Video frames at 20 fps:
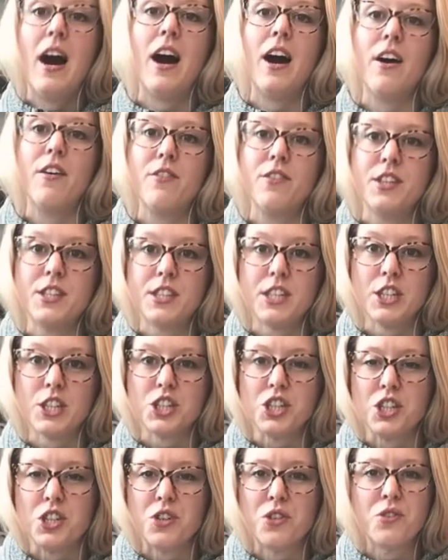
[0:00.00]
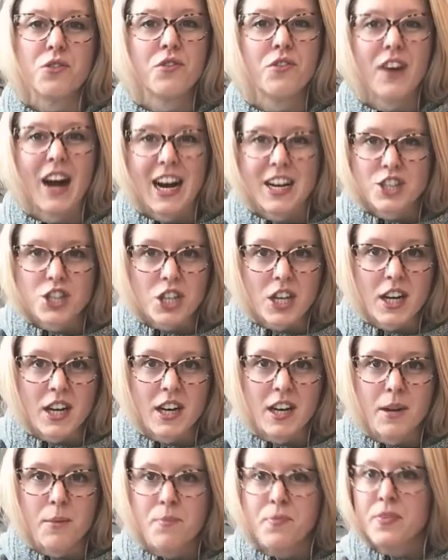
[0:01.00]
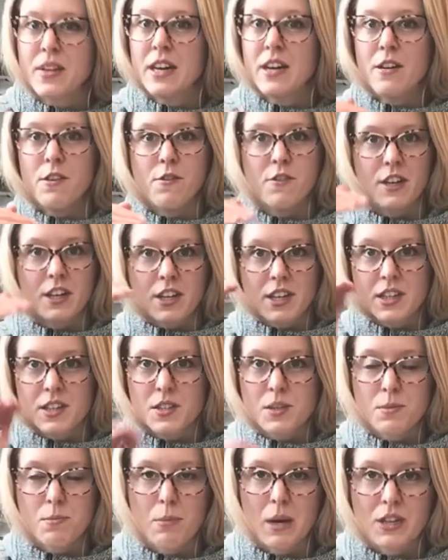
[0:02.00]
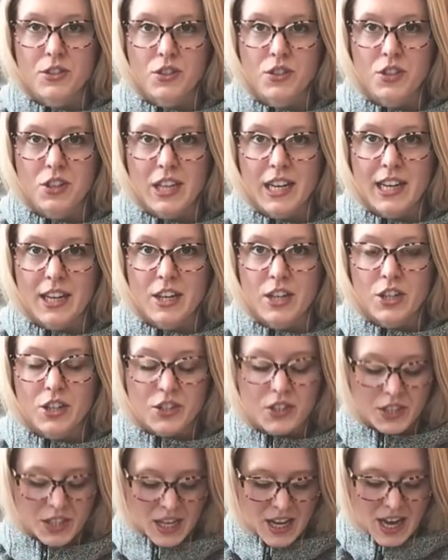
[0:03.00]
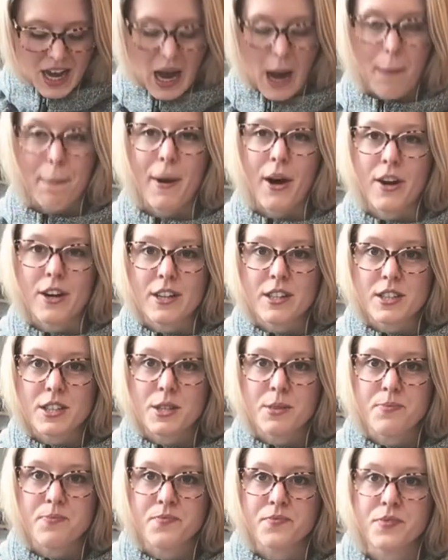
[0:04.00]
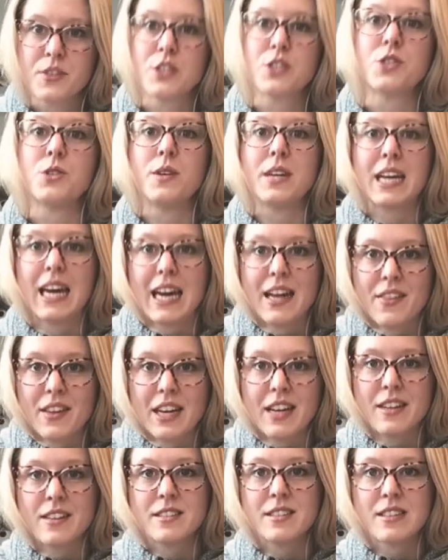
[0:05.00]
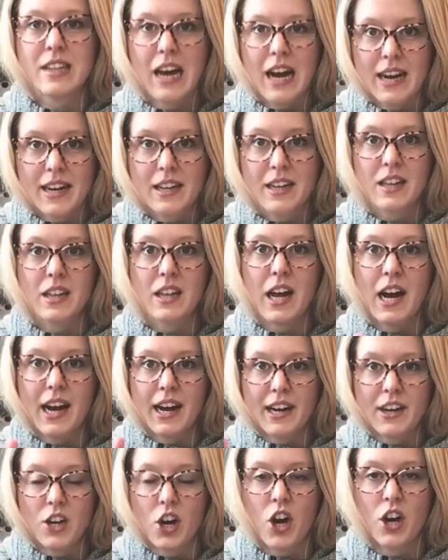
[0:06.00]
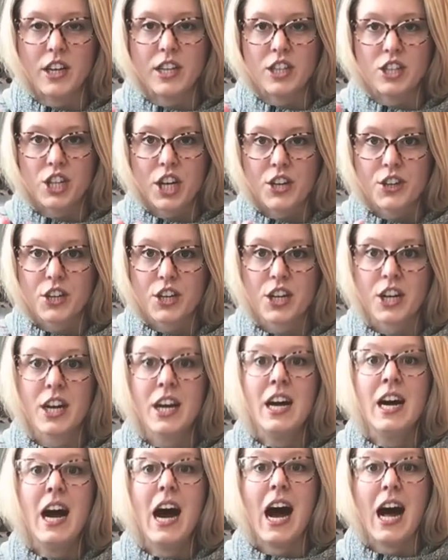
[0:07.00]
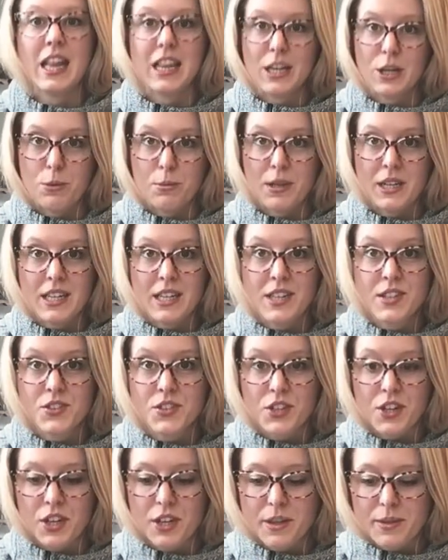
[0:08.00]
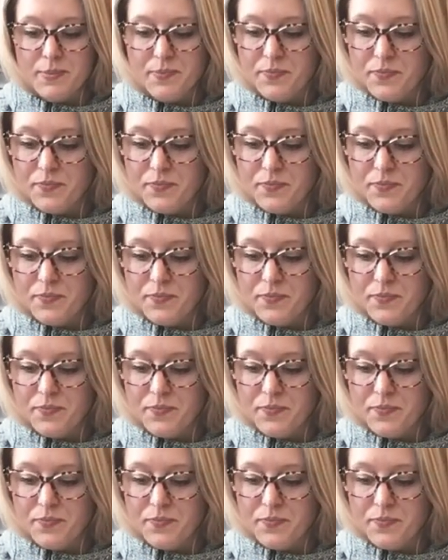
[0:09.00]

of the tissue, fascia, various muscle layers apart. So again, they can slide and glide on each other a little bit easier.